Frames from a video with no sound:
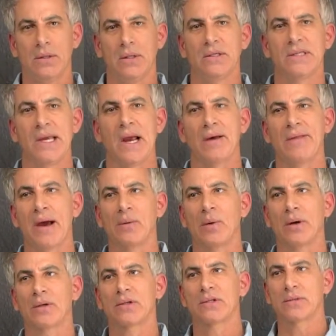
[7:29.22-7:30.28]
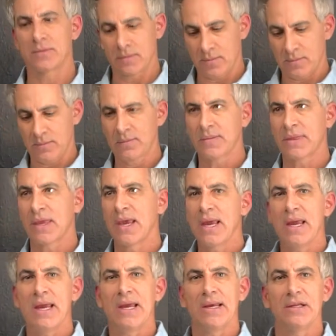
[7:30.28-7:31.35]
See how that works?
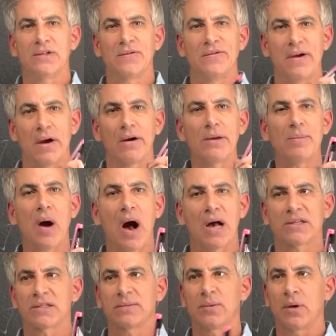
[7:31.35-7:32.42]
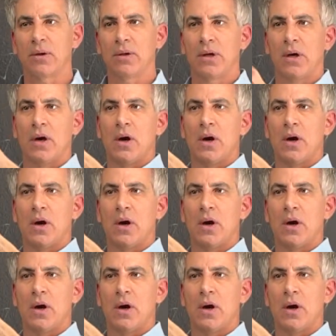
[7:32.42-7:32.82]
It is very possible